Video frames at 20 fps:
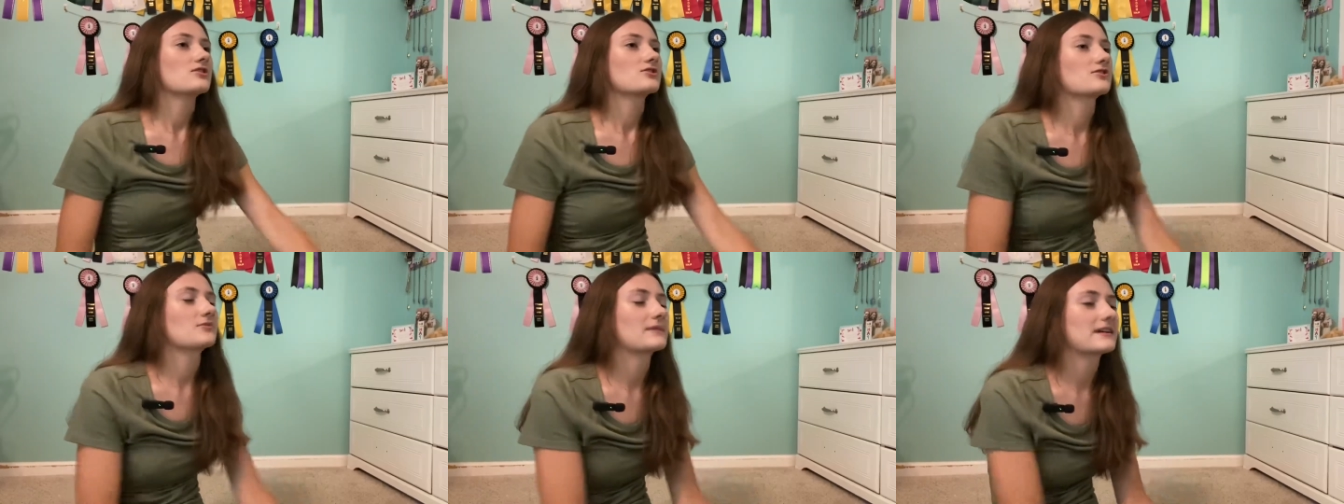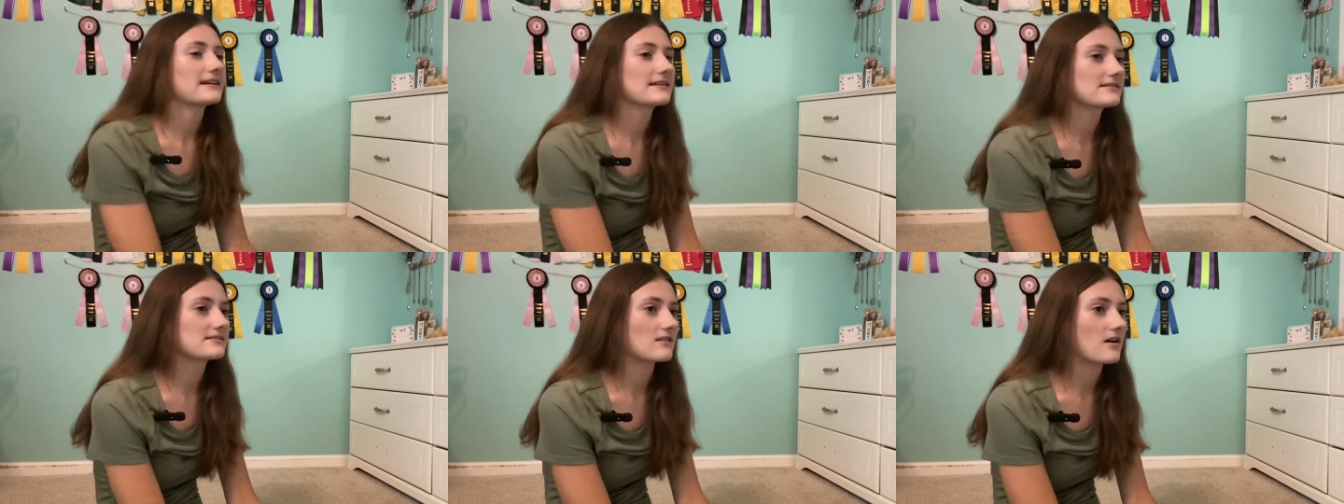So when
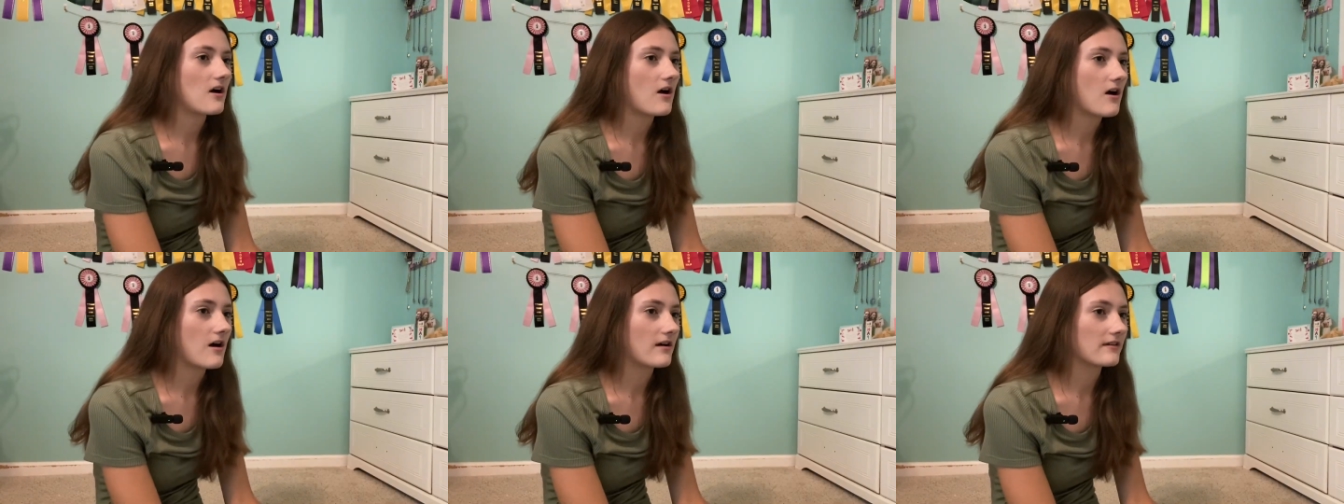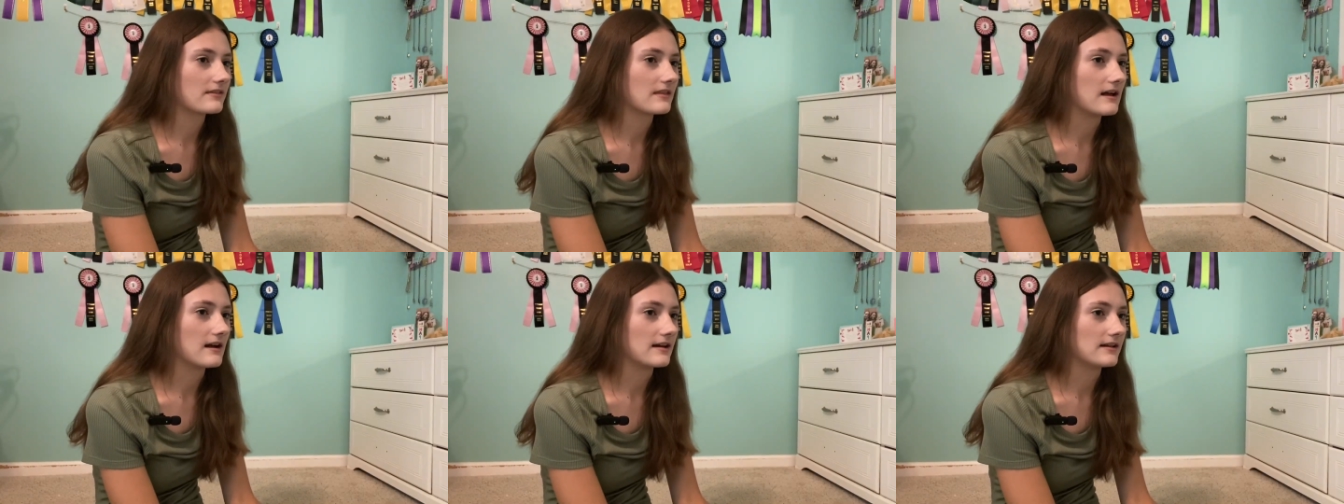I saw
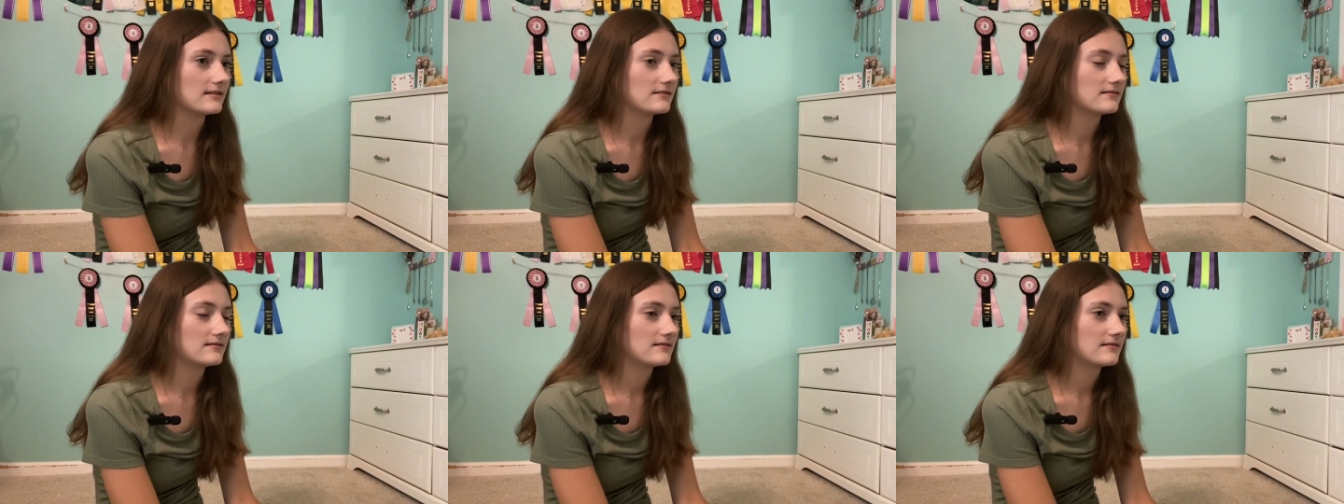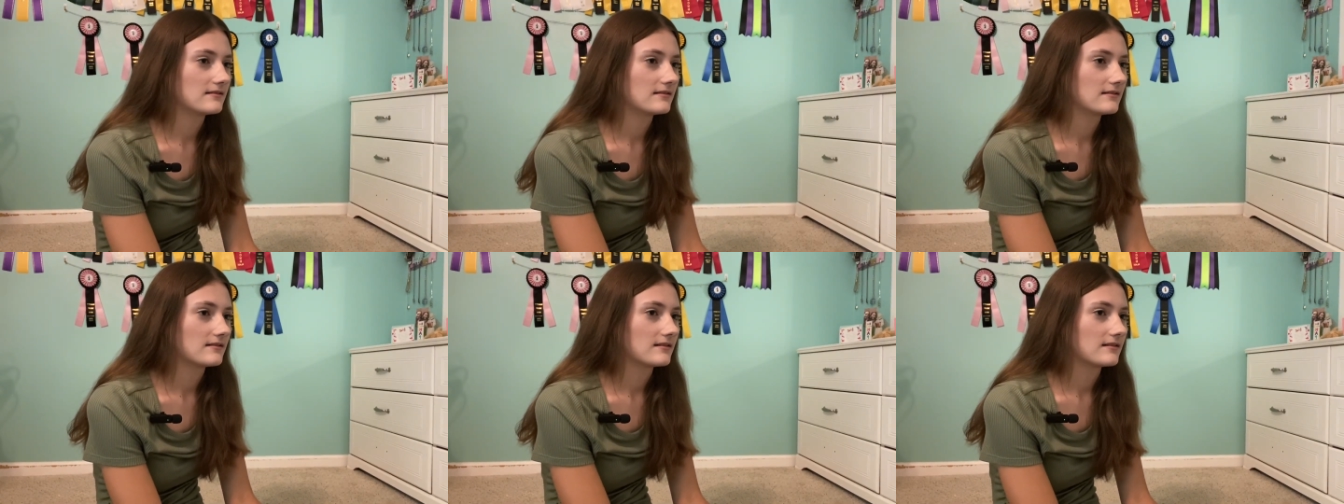online,
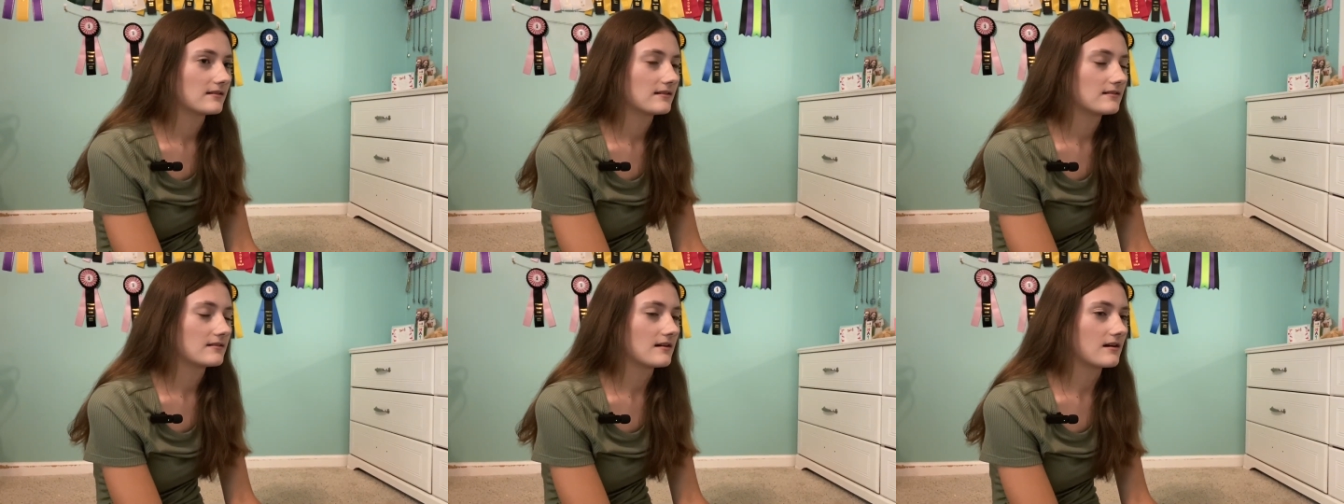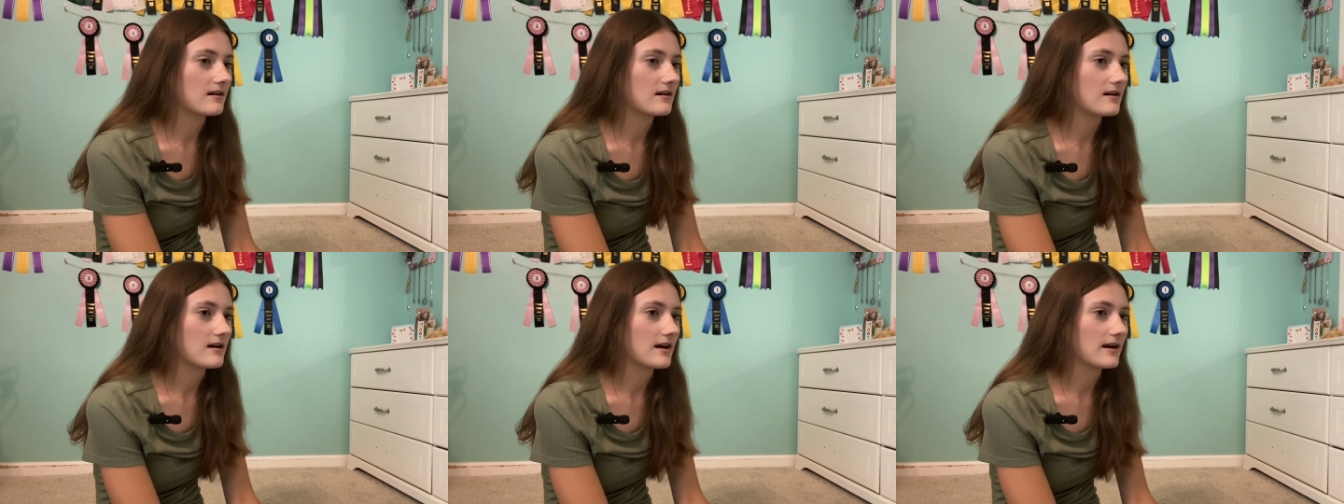
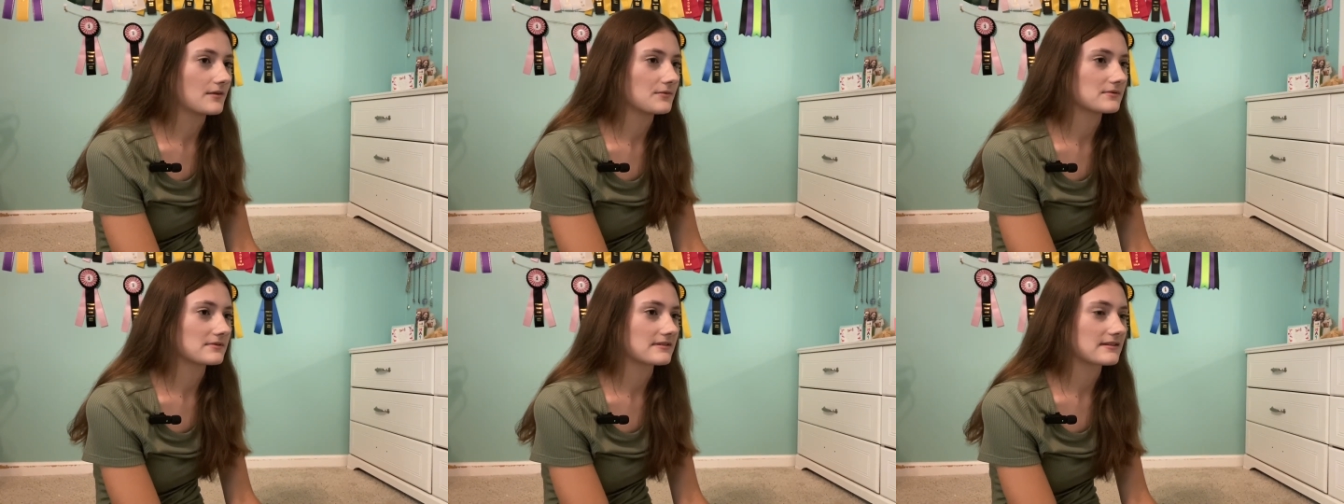I was